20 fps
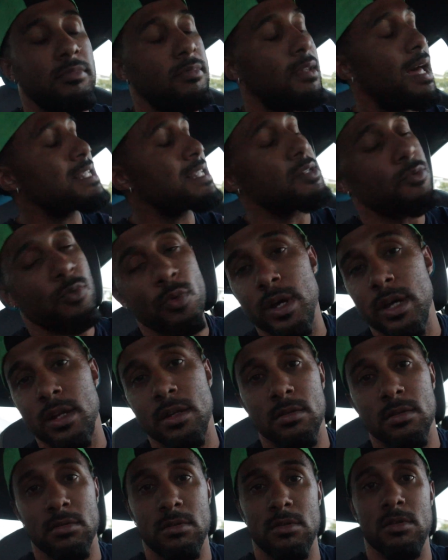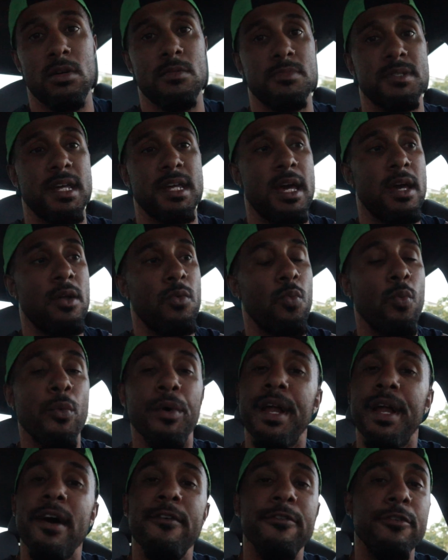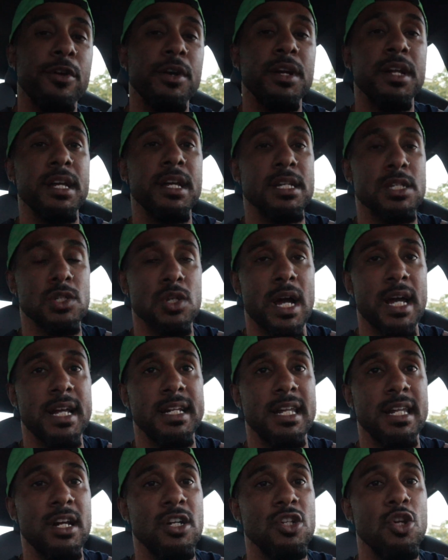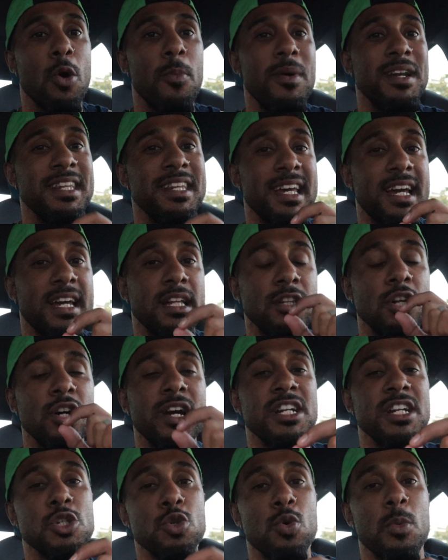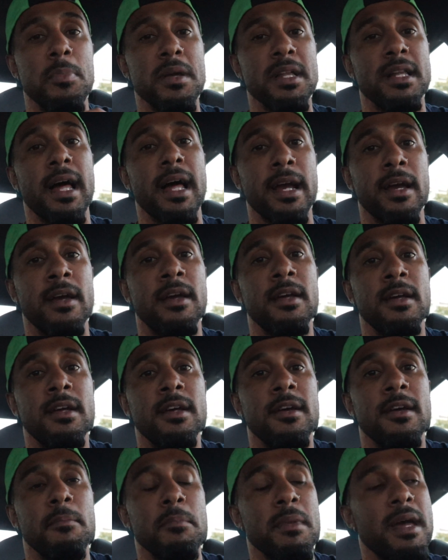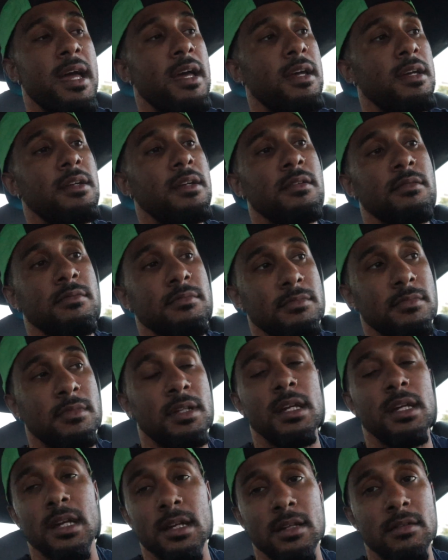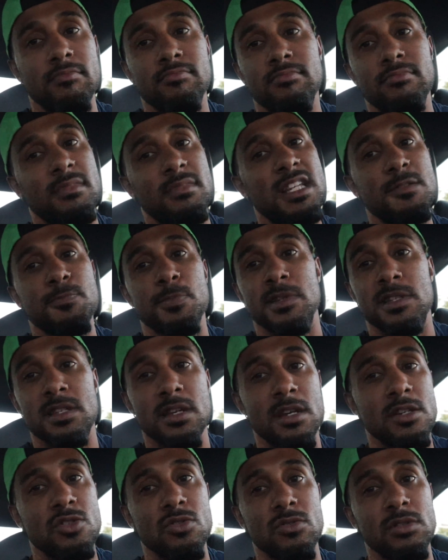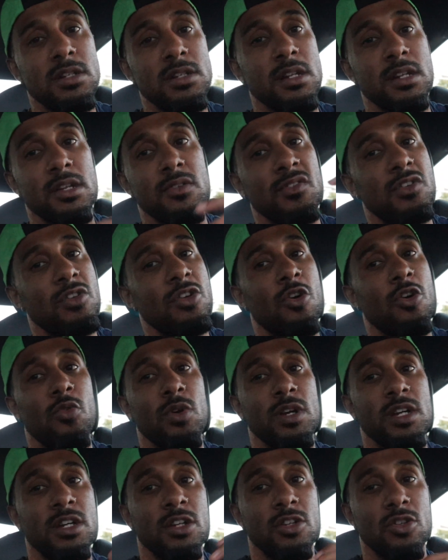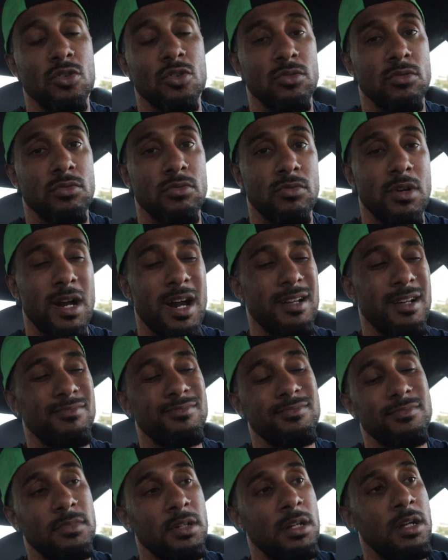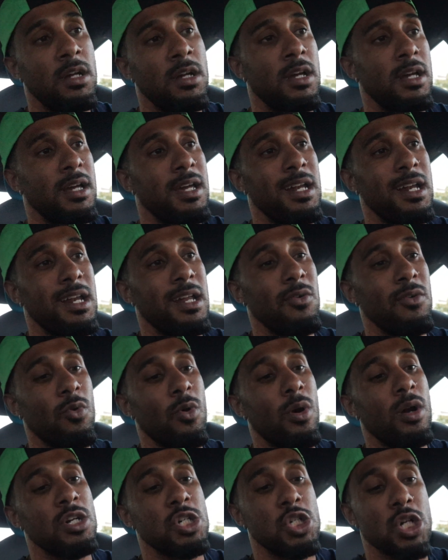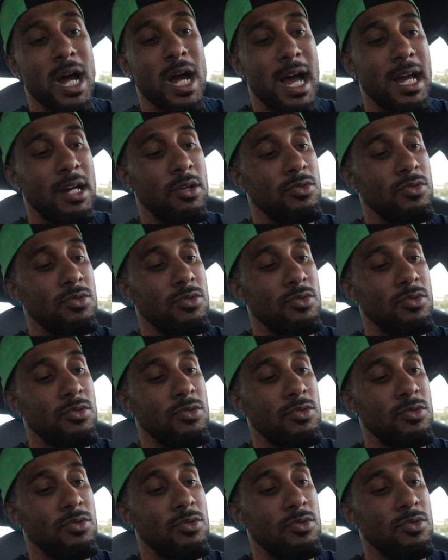That's a win, you know what I'm saying? Whatever it is, right? There's nobody that can look at you and be like, man, his potential, he didn't even know what he could do, right? He didn't even want to try.